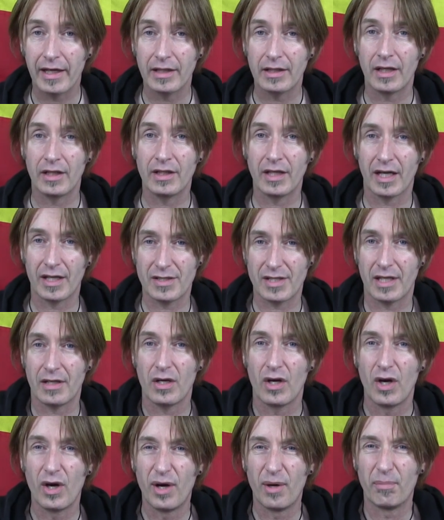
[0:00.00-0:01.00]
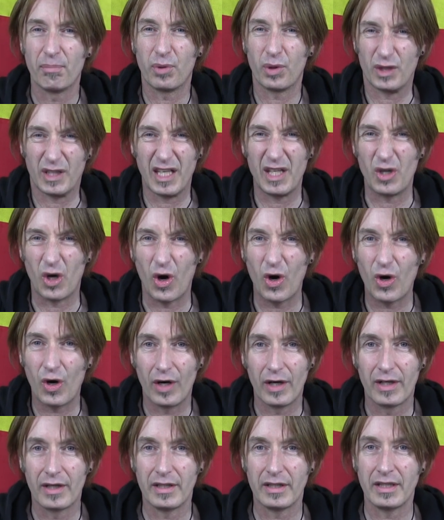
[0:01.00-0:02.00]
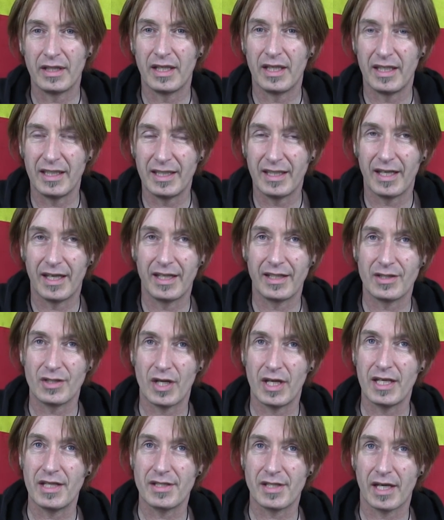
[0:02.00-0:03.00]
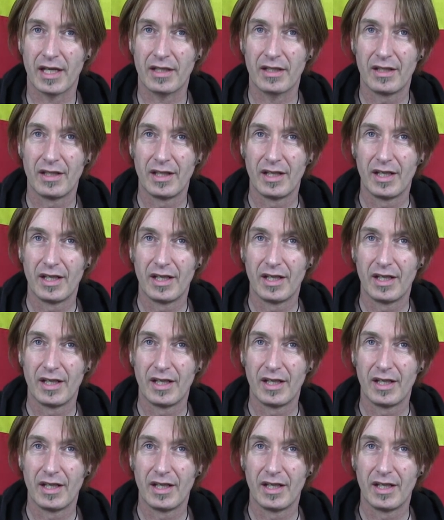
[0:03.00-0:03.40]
And I said, ¿por qué no? And he said,